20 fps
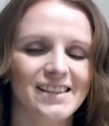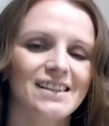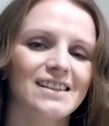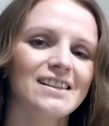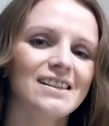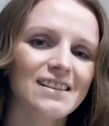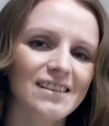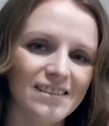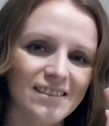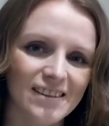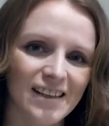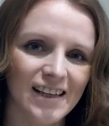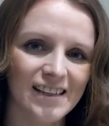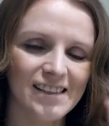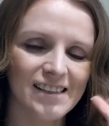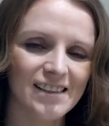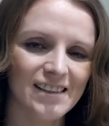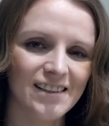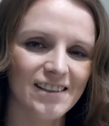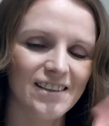See
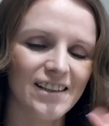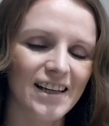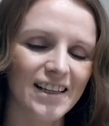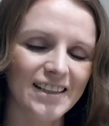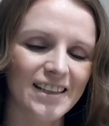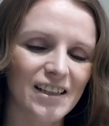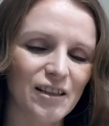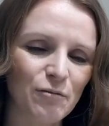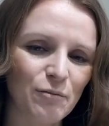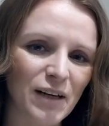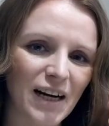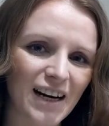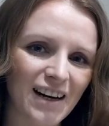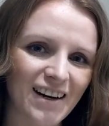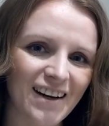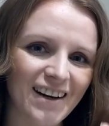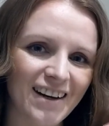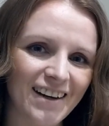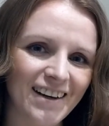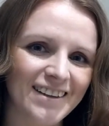you later,
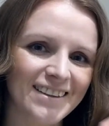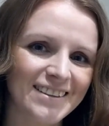bye!